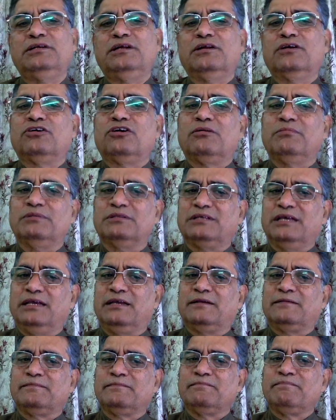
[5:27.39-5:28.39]
economy
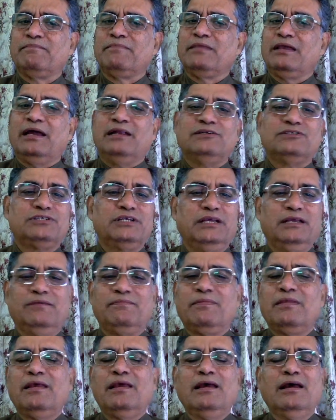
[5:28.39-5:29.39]
think and say,
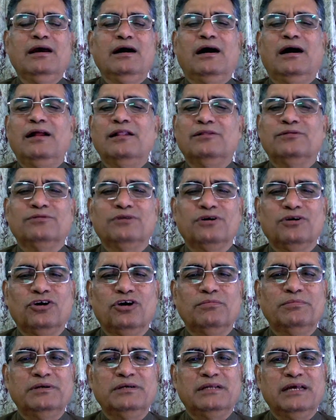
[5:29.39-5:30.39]
although the
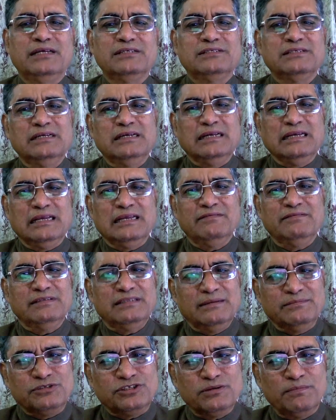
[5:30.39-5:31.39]
government has given
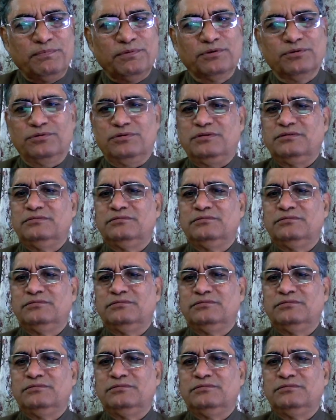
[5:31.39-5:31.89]
them support